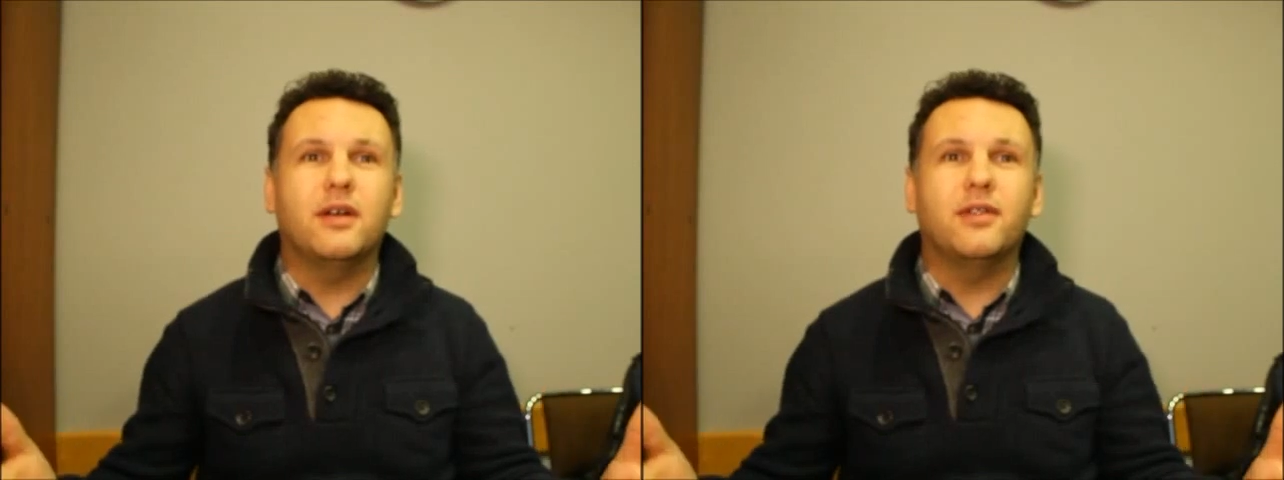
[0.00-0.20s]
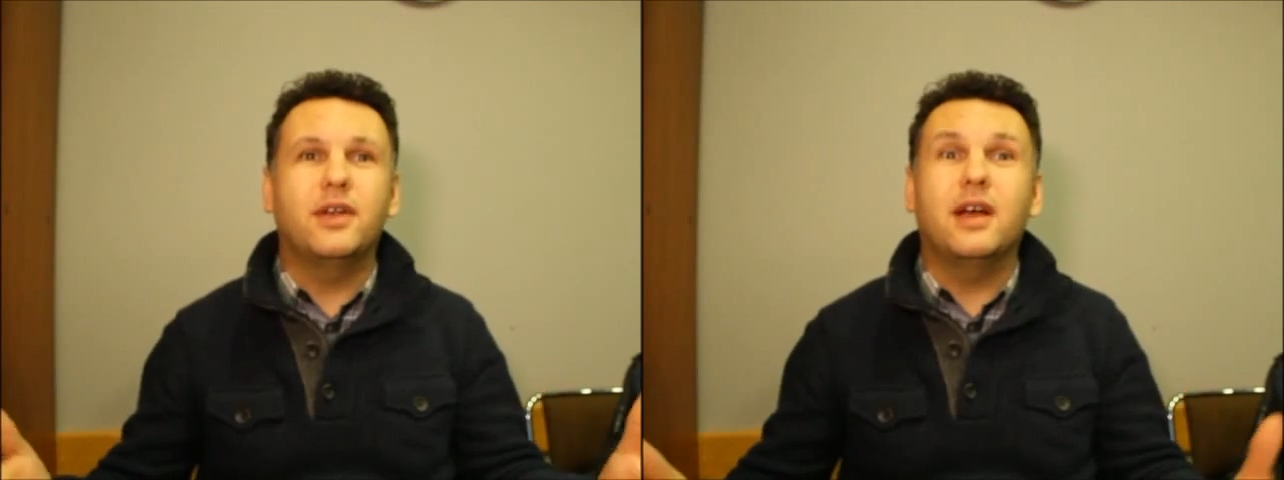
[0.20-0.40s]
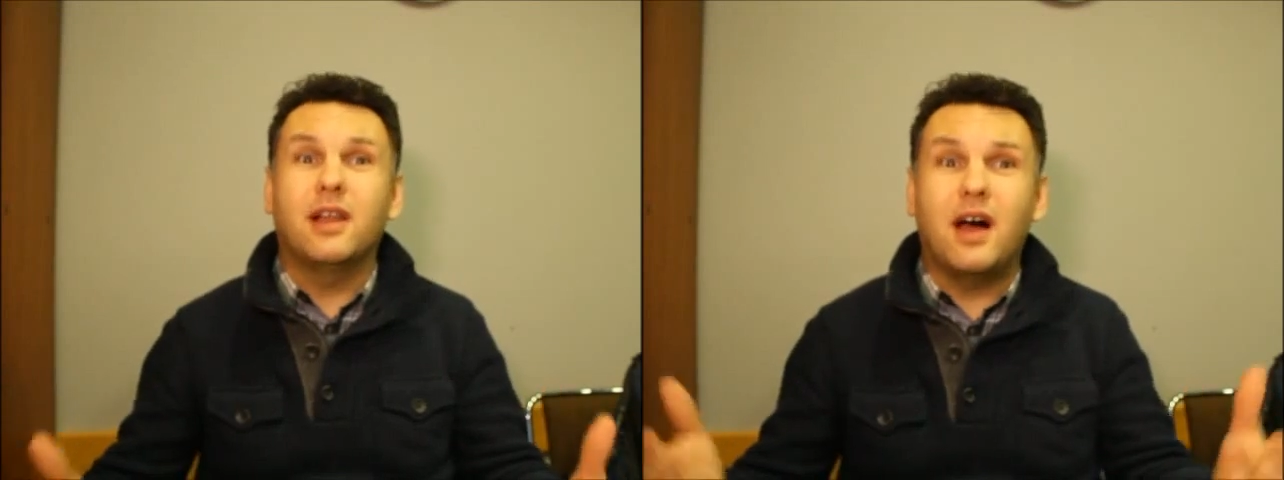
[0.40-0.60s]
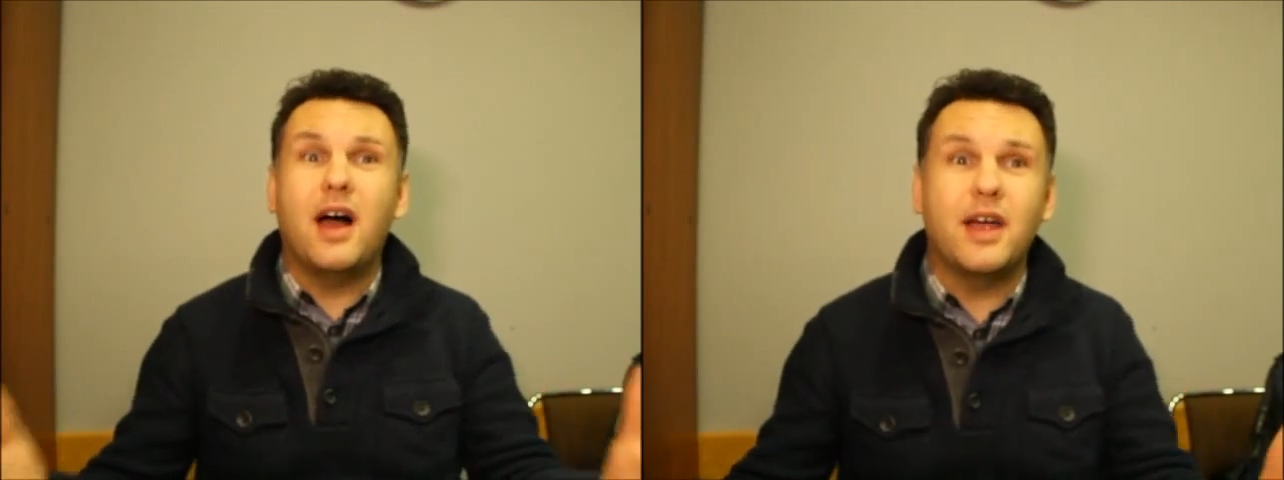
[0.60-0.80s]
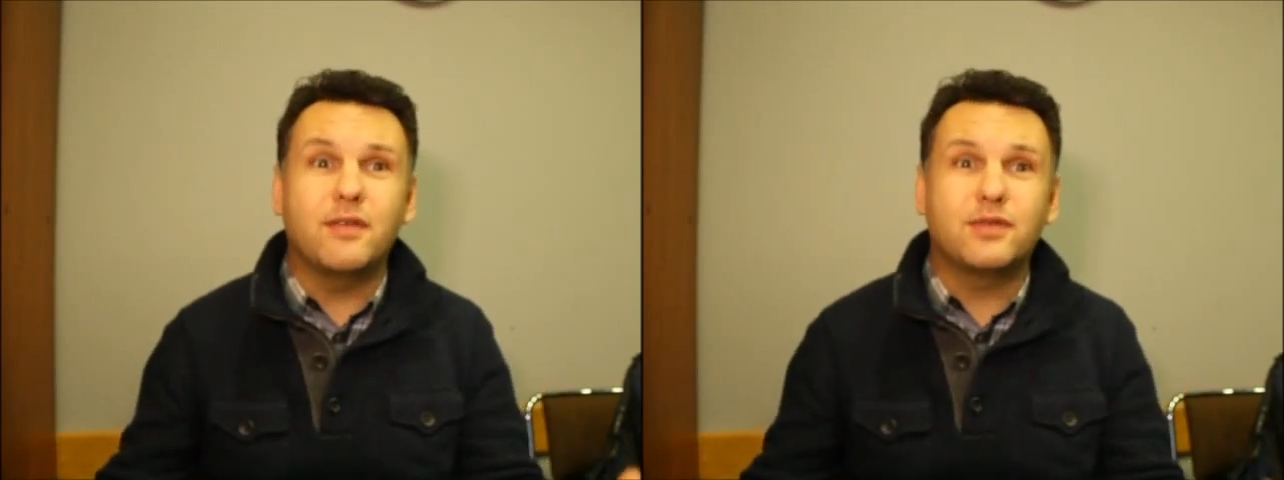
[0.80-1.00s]
their
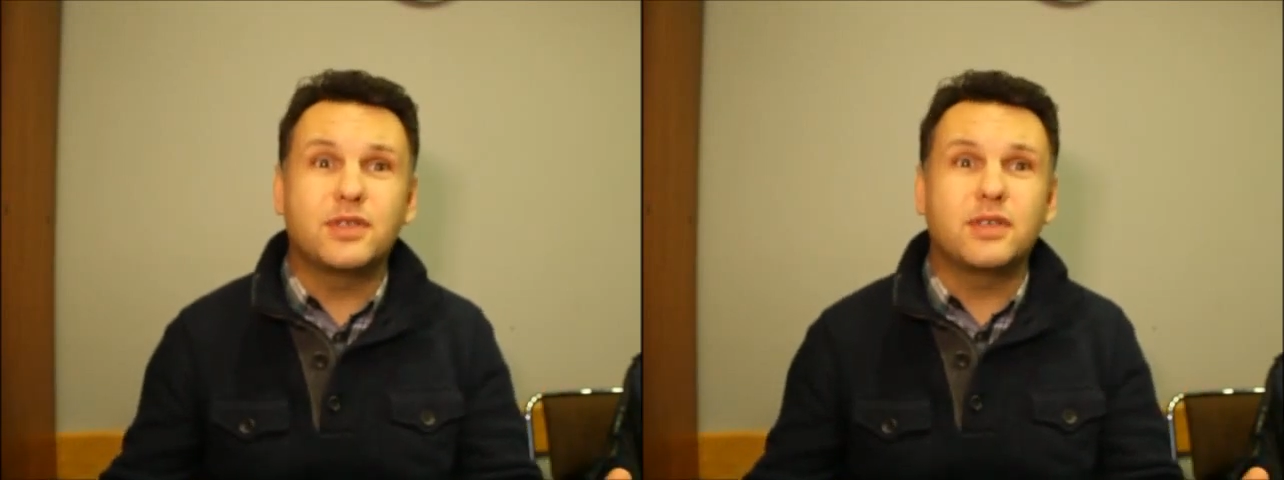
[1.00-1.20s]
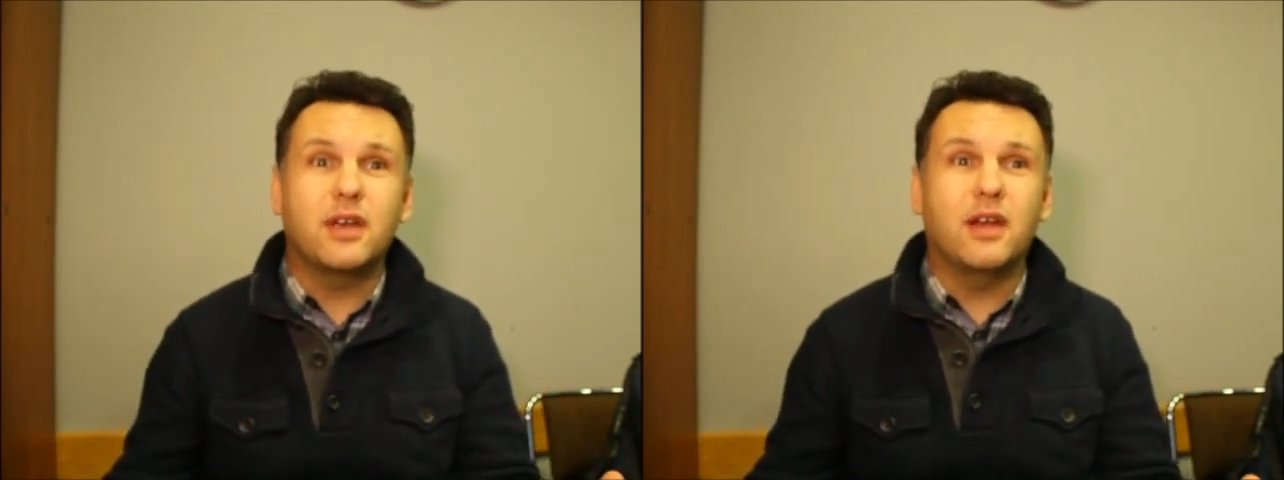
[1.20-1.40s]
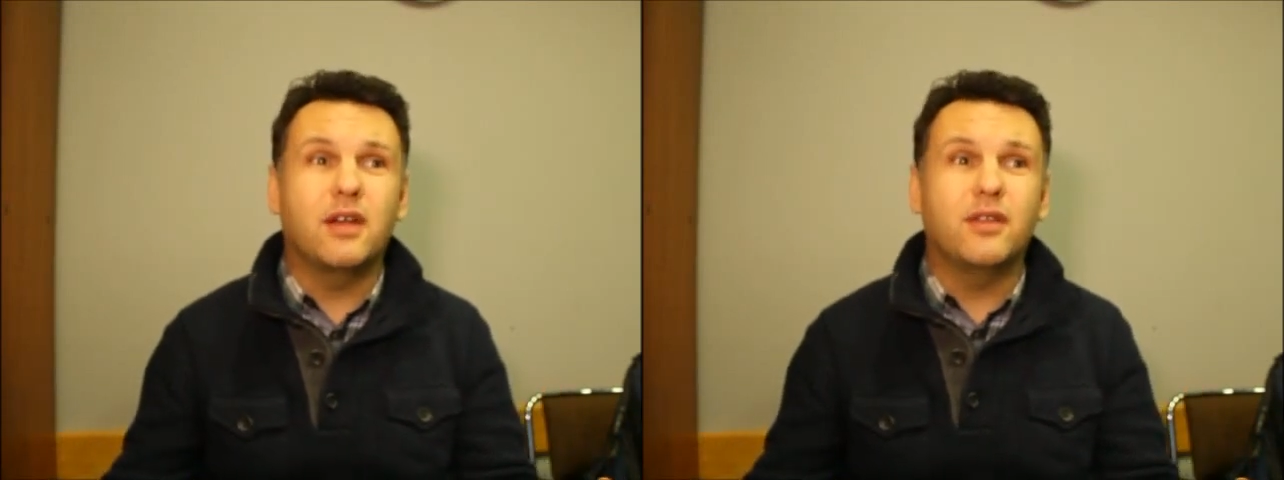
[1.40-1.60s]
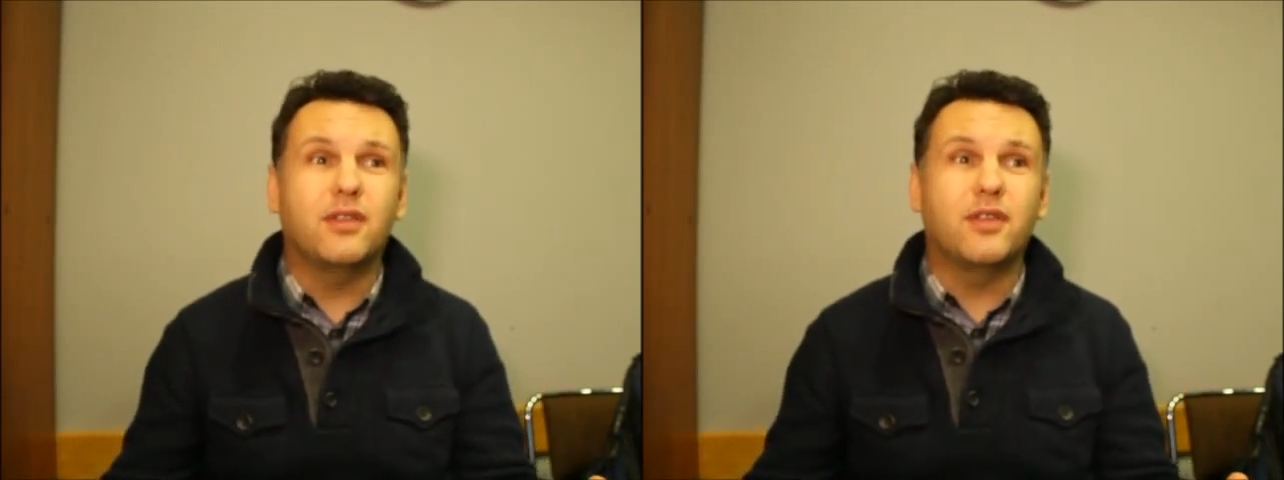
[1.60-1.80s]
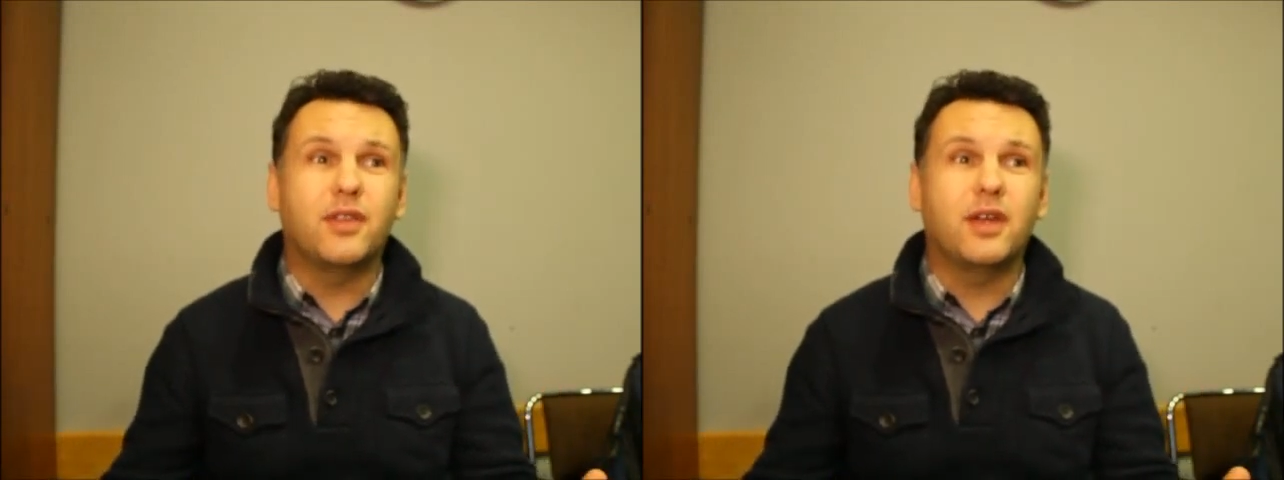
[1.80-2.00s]
lives
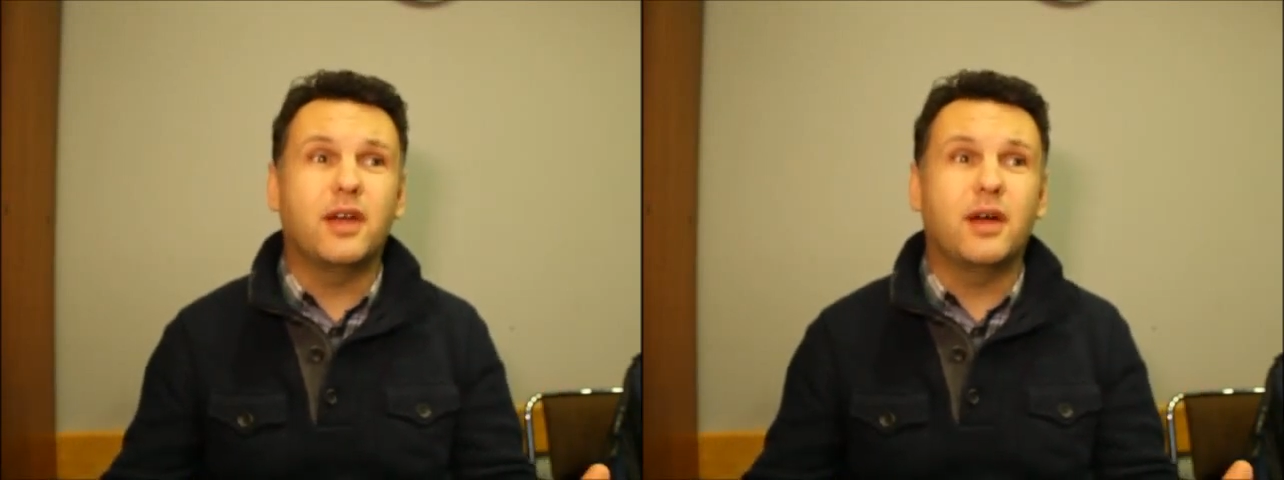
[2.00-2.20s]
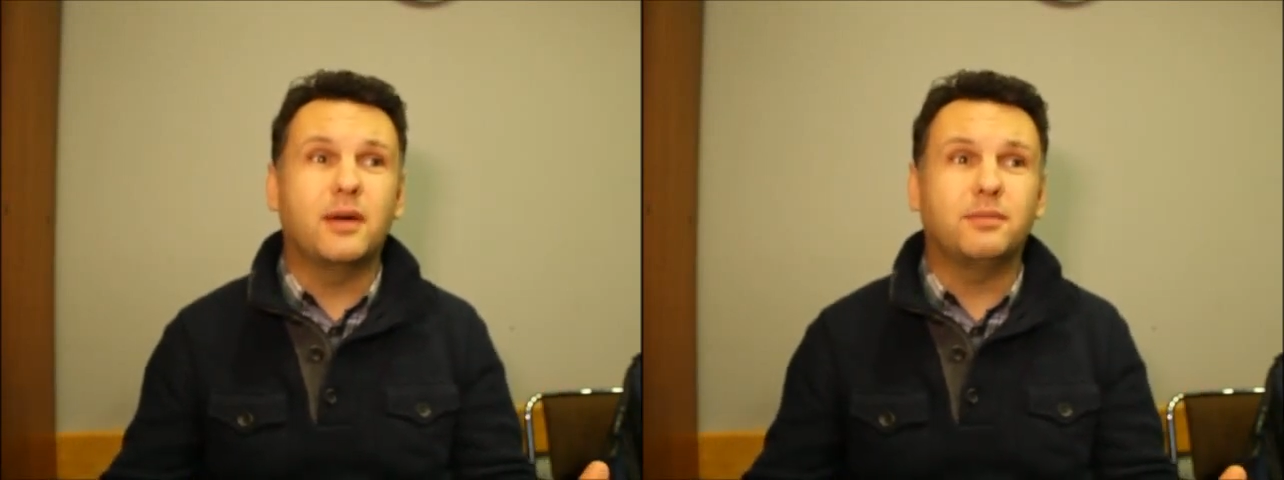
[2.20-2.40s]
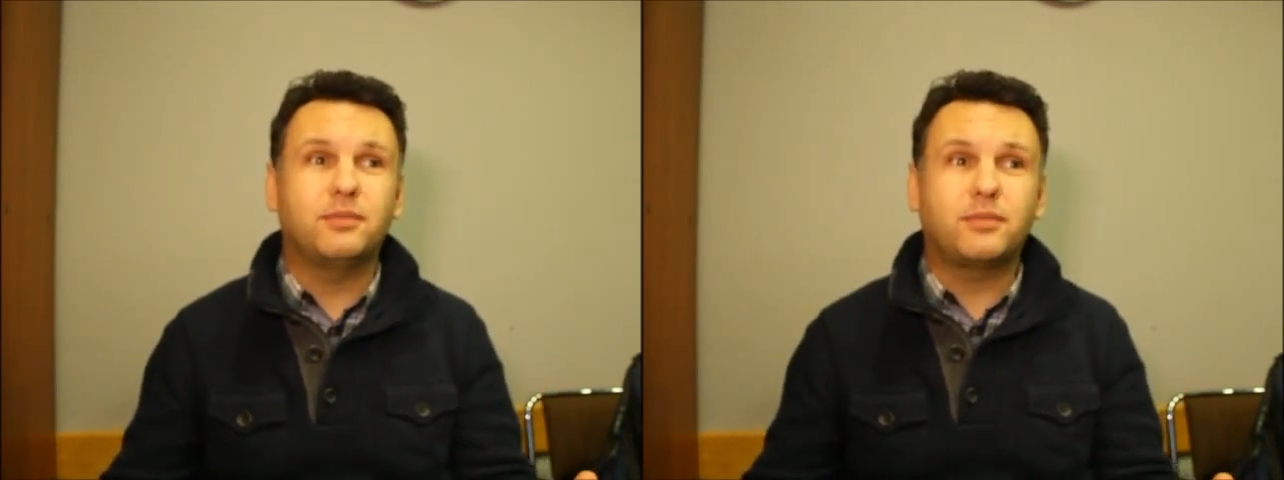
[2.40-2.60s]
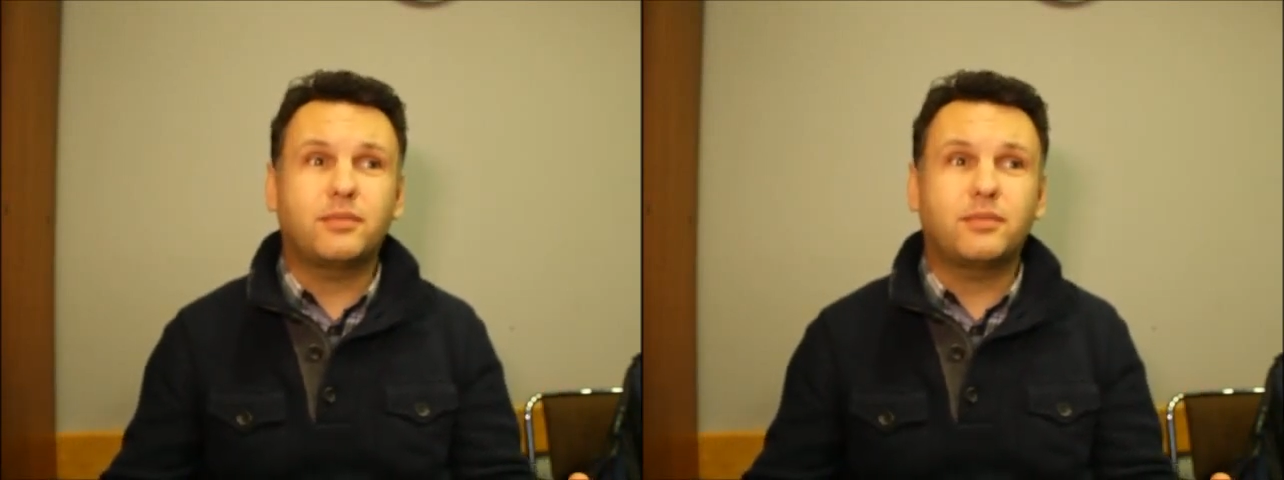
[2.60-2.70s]
and their